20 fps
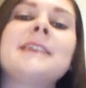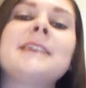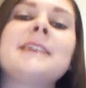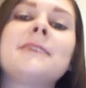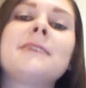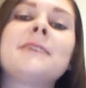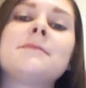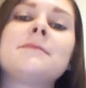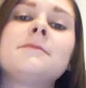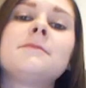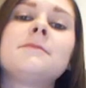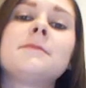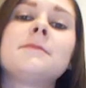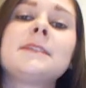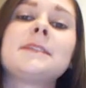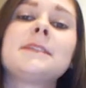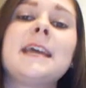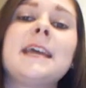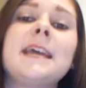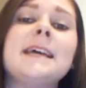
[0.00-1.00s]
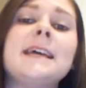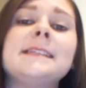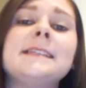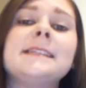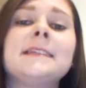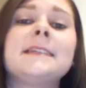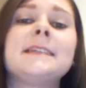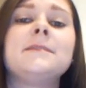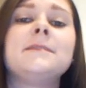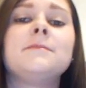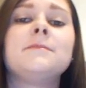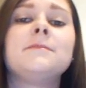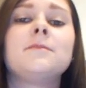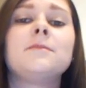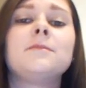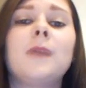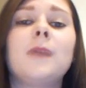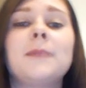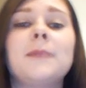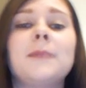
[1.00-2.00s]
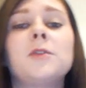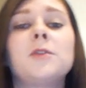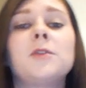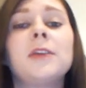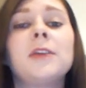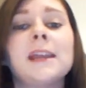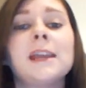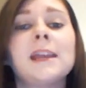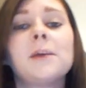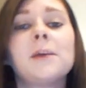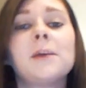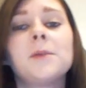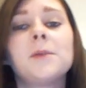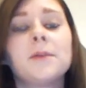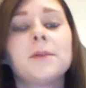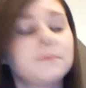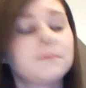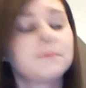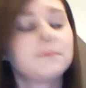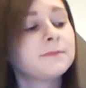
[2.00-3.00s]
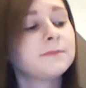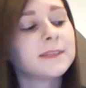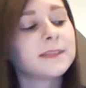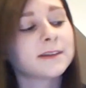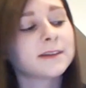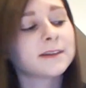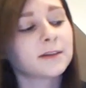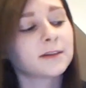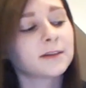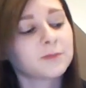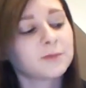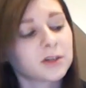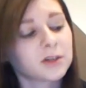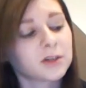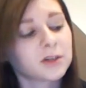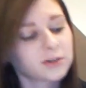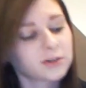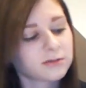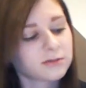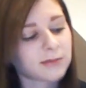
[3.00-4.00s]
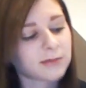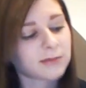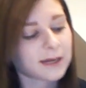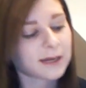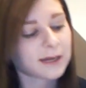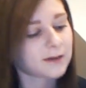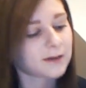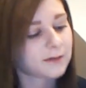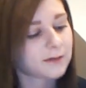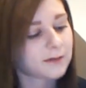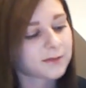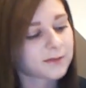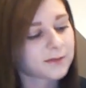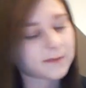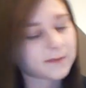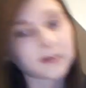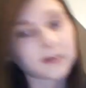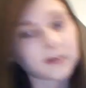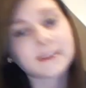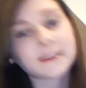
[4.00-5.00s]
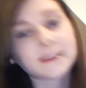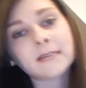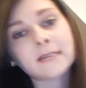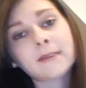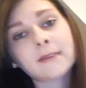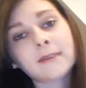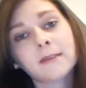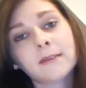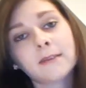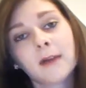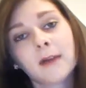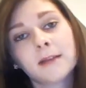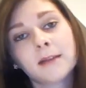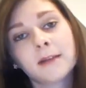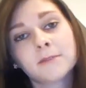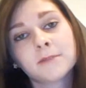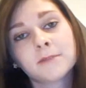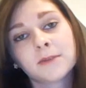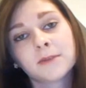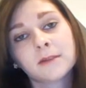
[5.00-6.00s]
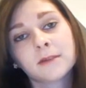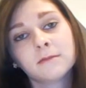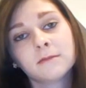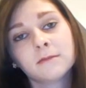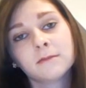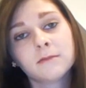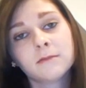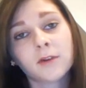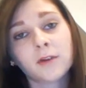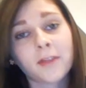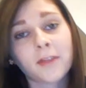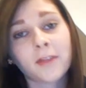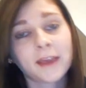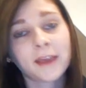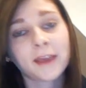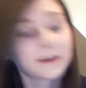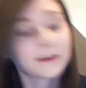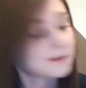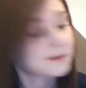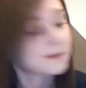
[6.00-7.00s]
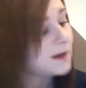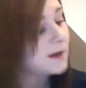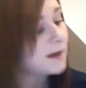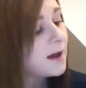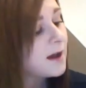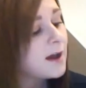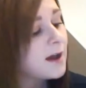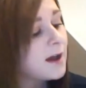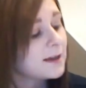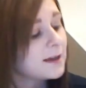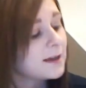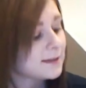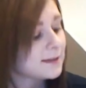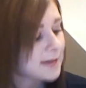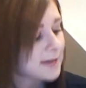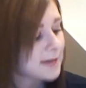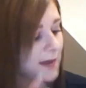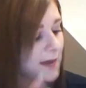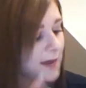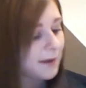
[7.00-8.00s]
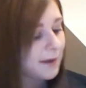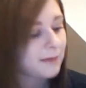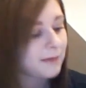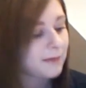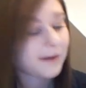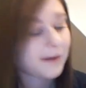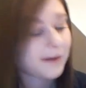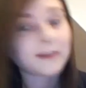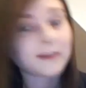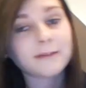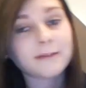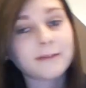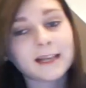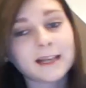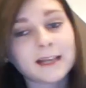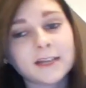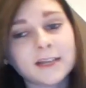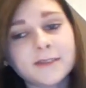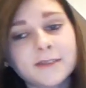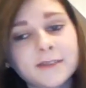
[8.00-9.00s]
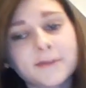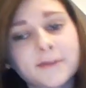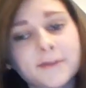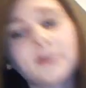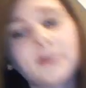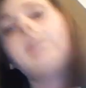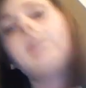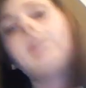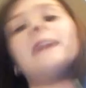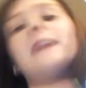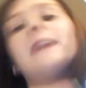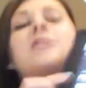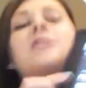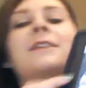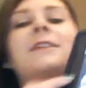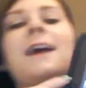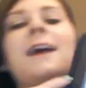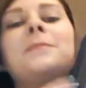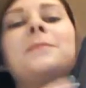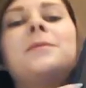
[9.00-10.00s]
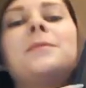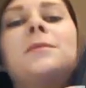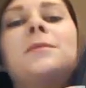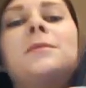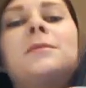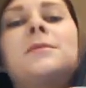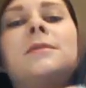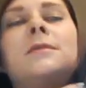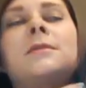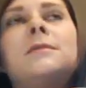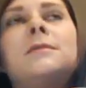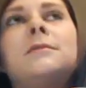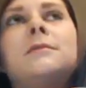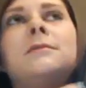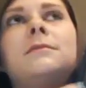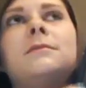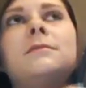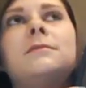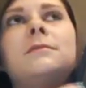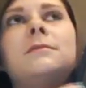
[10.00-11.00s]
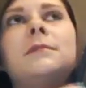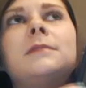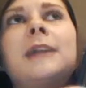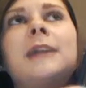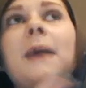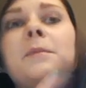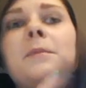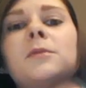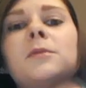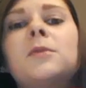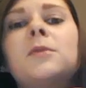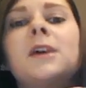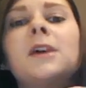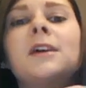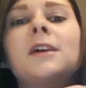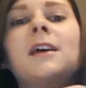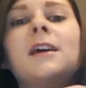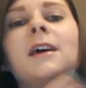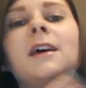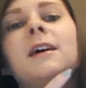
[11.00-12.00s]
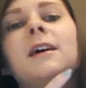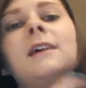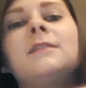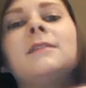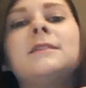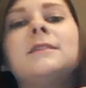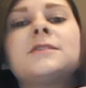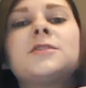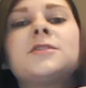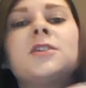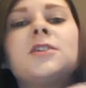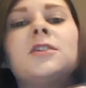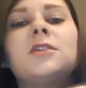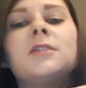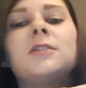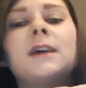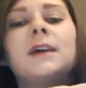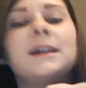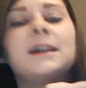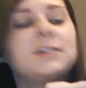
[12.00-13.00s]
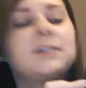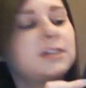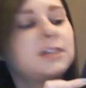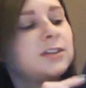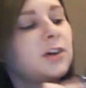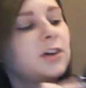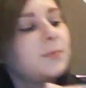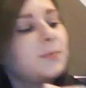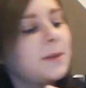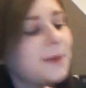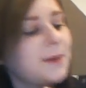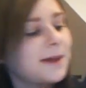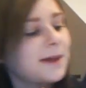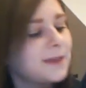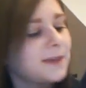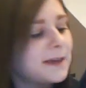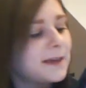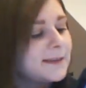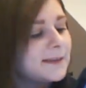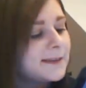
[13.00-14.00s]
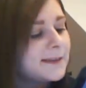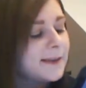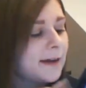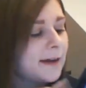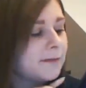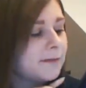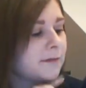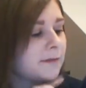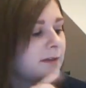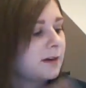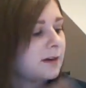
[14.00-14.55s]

downstairs and while I'm cooking I'll put this on and watch, I don't know, something on TV while I'm doing other things. So I find that really useful, and actually an Apple worker in the store actually told me about this. So,